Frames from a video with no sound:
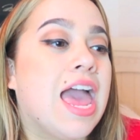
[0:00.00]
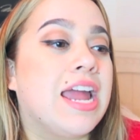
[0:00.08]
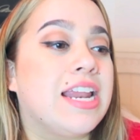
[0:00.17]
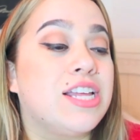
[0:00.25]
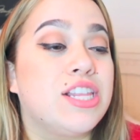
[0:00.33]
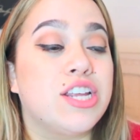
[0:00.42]

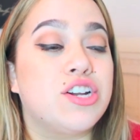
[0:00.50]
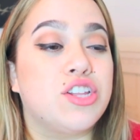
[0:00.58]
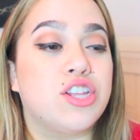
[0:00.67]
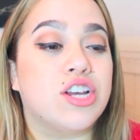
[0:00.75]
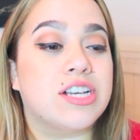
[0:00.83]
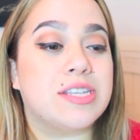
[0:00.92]
And he
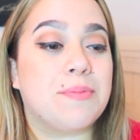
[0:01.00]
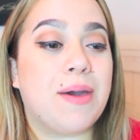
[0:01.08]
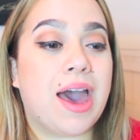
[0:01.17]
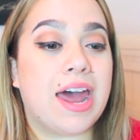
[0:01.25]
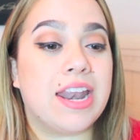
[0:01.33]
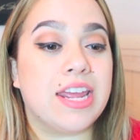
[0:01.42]
literally looks at
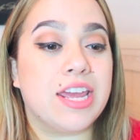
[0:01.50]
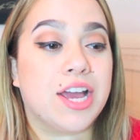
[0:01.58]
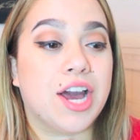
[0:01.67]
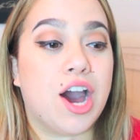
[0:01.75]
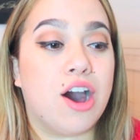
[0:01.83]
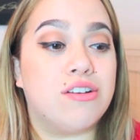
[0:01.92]
Pat and he
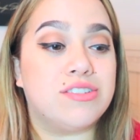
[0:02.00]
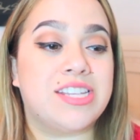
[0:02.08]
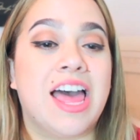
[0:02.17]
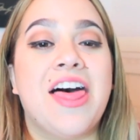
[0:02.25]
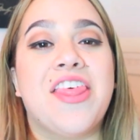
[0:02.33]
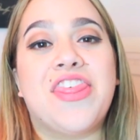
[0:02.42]
goes,
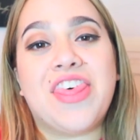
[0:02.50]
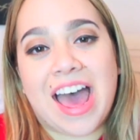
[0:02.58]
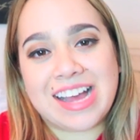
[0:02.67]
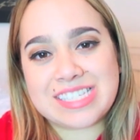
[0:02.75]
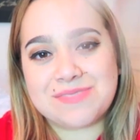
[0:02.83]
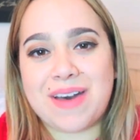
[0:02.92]

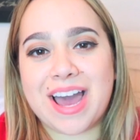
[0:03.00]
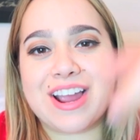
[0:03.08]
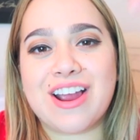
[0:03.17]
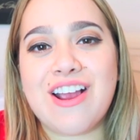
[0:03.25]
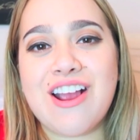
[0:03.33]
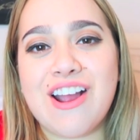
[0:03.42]
that's my
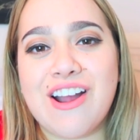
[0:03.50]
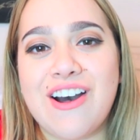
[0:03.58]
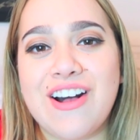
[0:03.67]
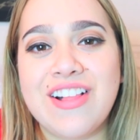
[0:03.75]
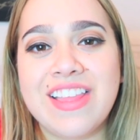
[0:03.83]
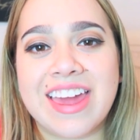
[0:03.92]

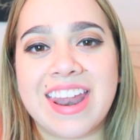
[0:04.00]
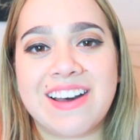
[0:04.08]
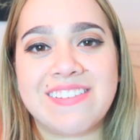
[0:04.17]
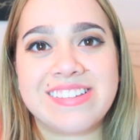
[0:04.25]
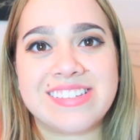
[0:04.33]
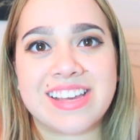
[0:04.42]
girl. And
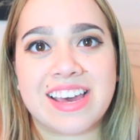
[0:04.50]
I was